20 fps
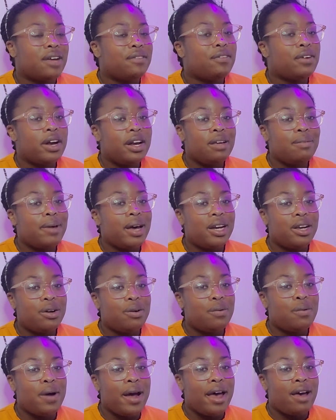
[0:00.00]
For anybody
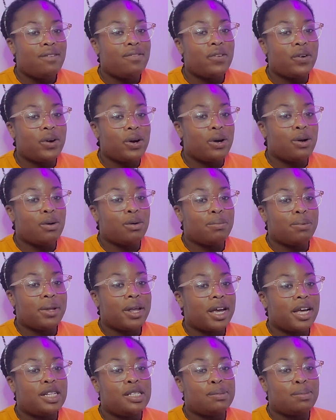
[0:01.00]
who ever
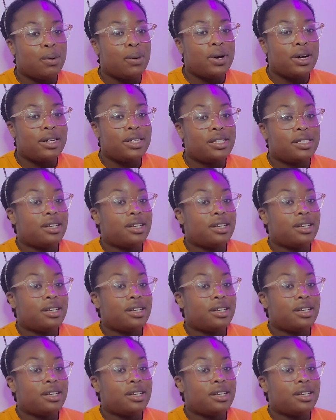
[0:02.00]
played sports,